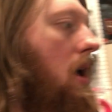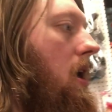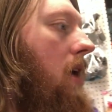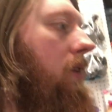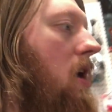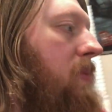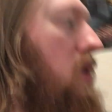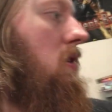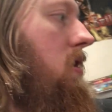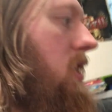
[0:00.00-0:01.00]
And the
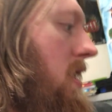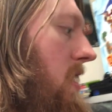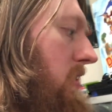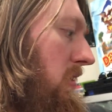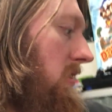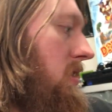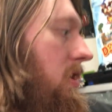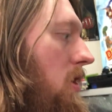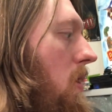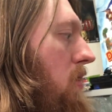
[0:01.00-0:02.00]
company's R T I, this is the
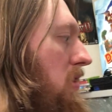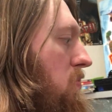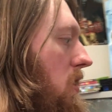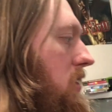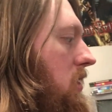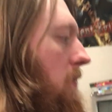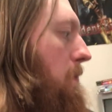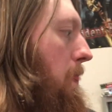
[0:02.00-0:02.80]
Eco Auto Smart.